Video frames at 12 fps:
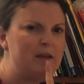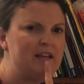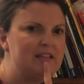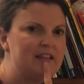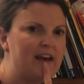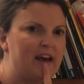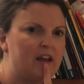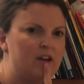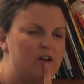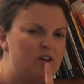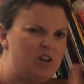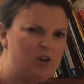be to that?
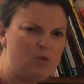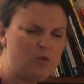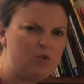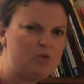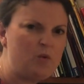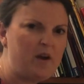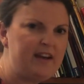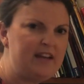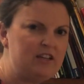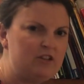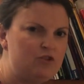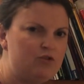What do I
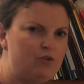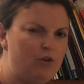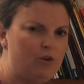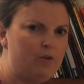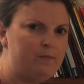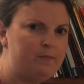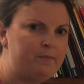need to draw?